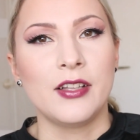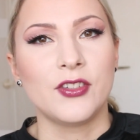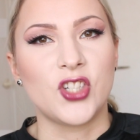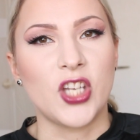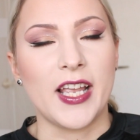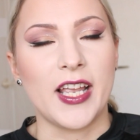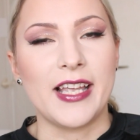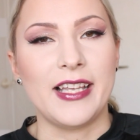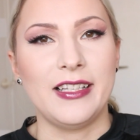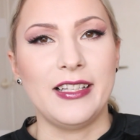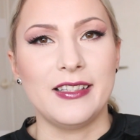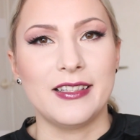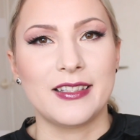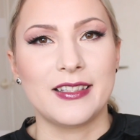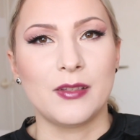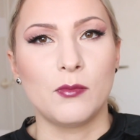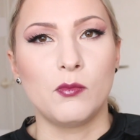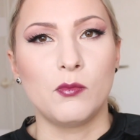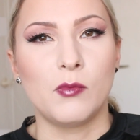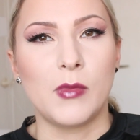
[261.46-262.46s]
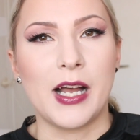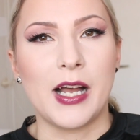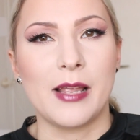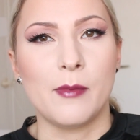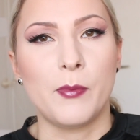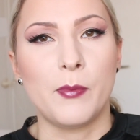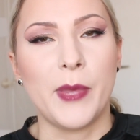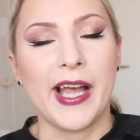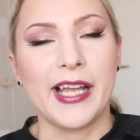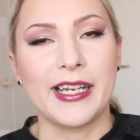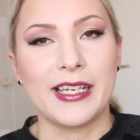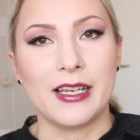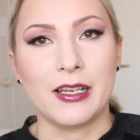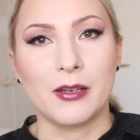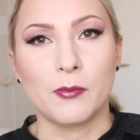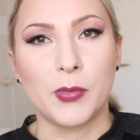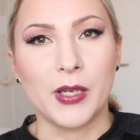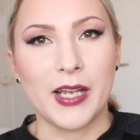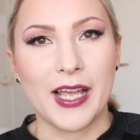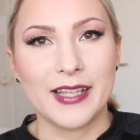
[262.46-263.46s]
change my
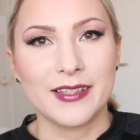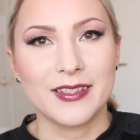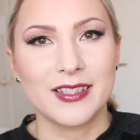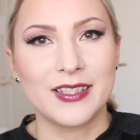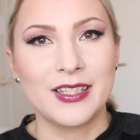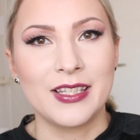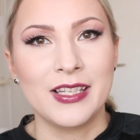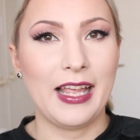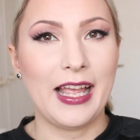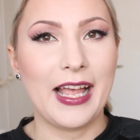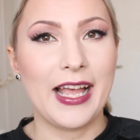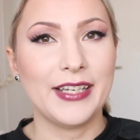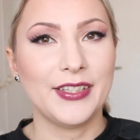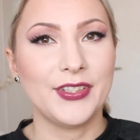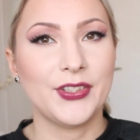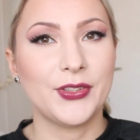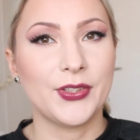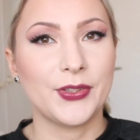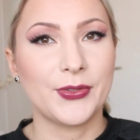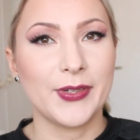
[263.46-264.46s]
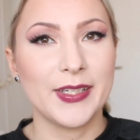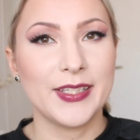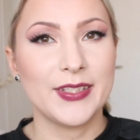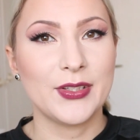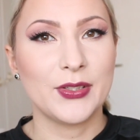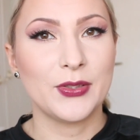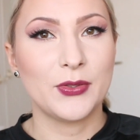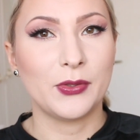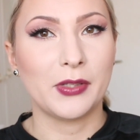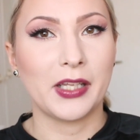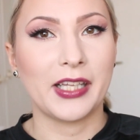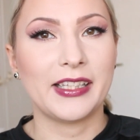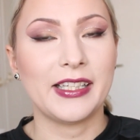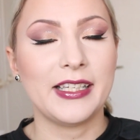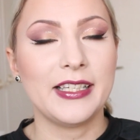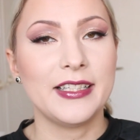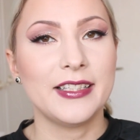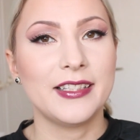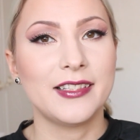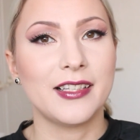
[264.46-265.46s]
panning plans, and the reason to that
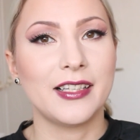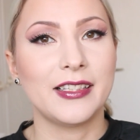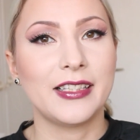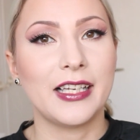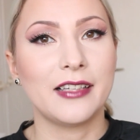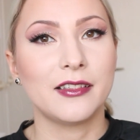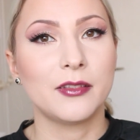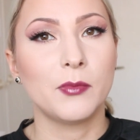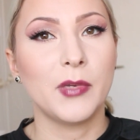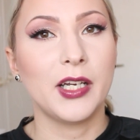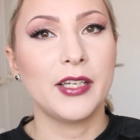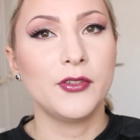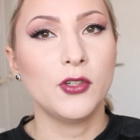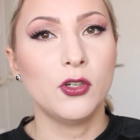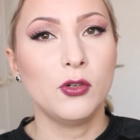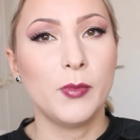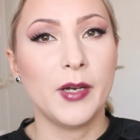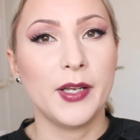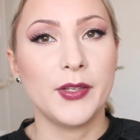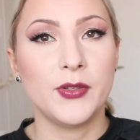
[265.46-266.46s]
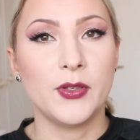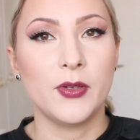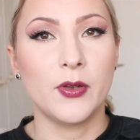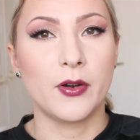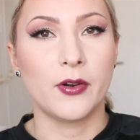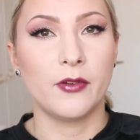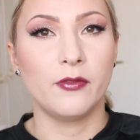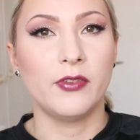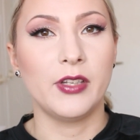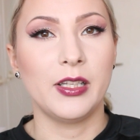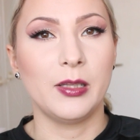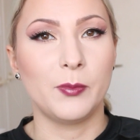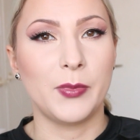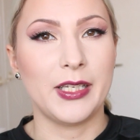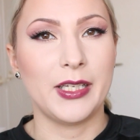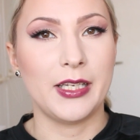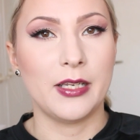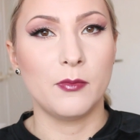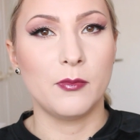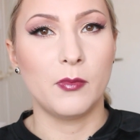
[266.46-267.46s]
is that my no-buy year will
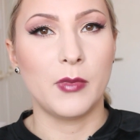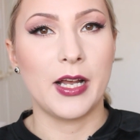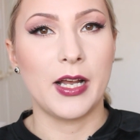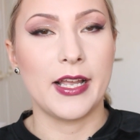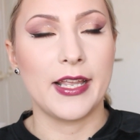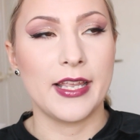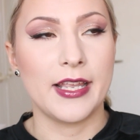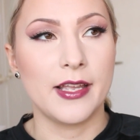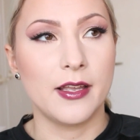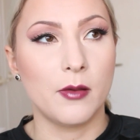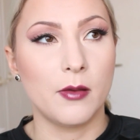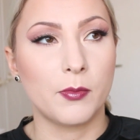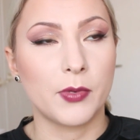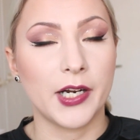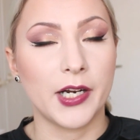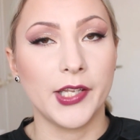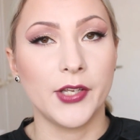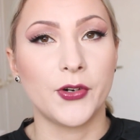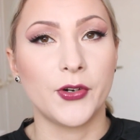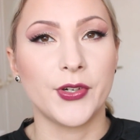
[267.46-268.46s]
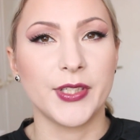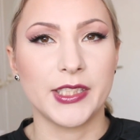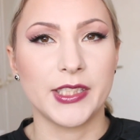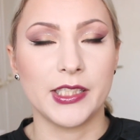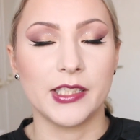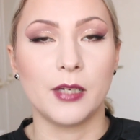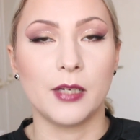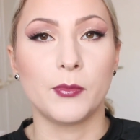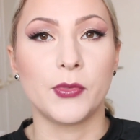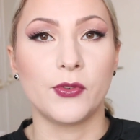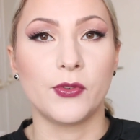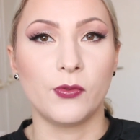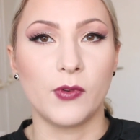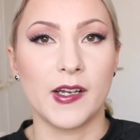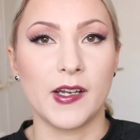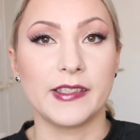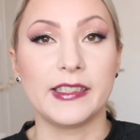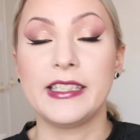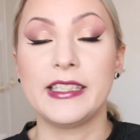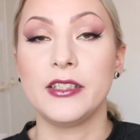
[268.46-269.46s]
be my priority number
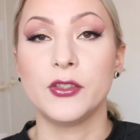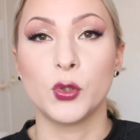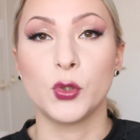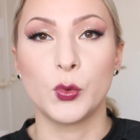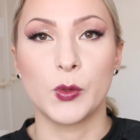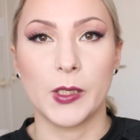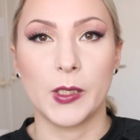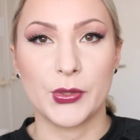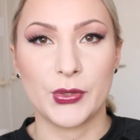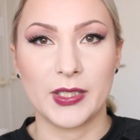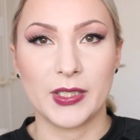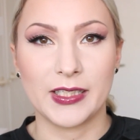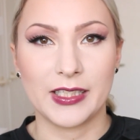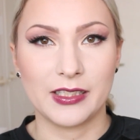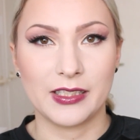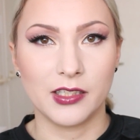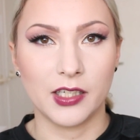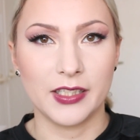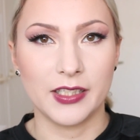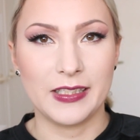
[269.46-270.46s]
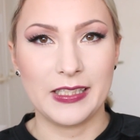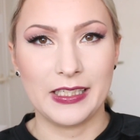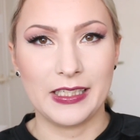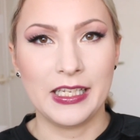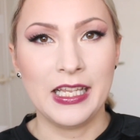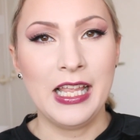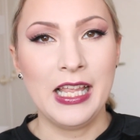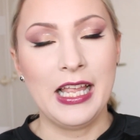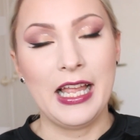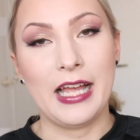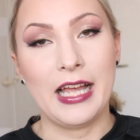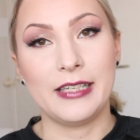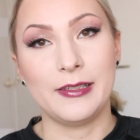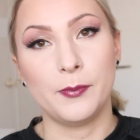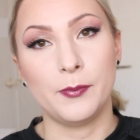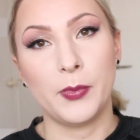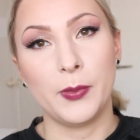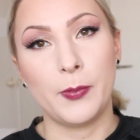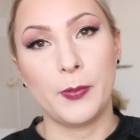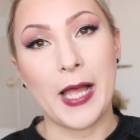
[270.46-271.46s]
1 in 2019 and
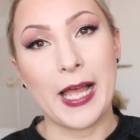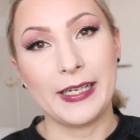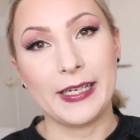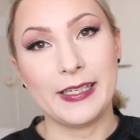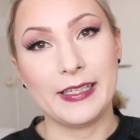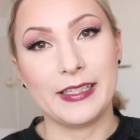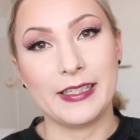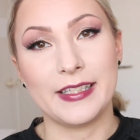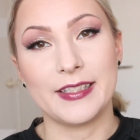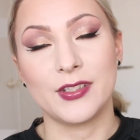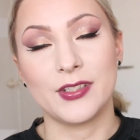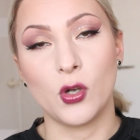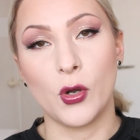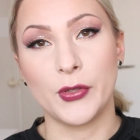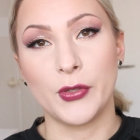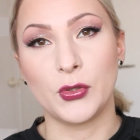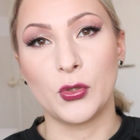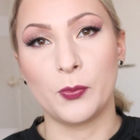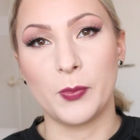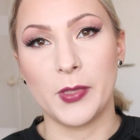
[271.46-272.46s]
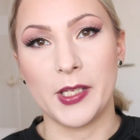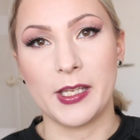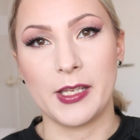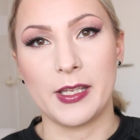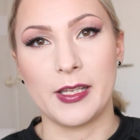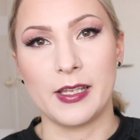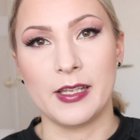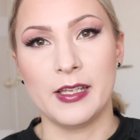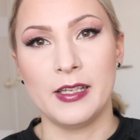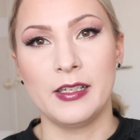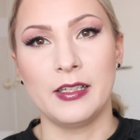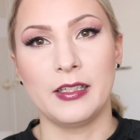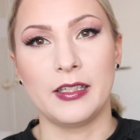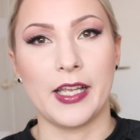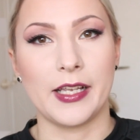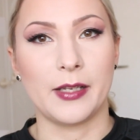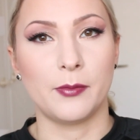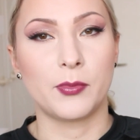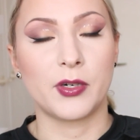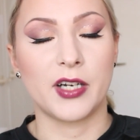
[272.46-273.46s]
panning is going to be
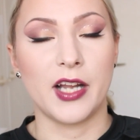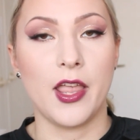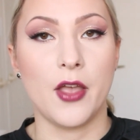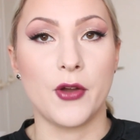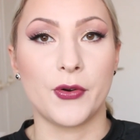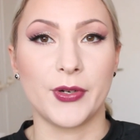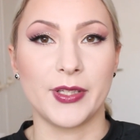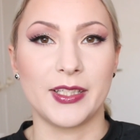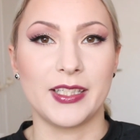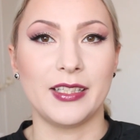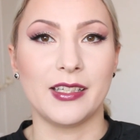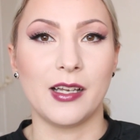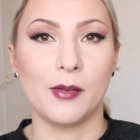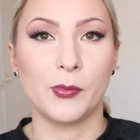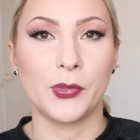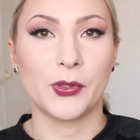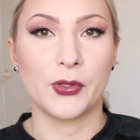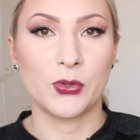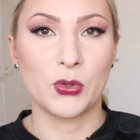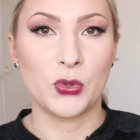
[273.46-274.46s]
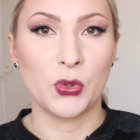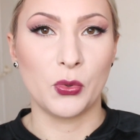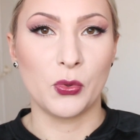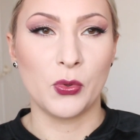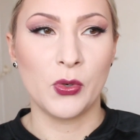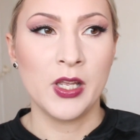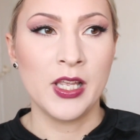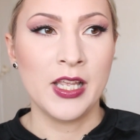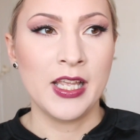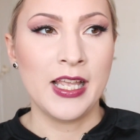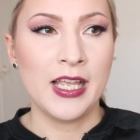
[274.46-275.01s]
like priority number 2.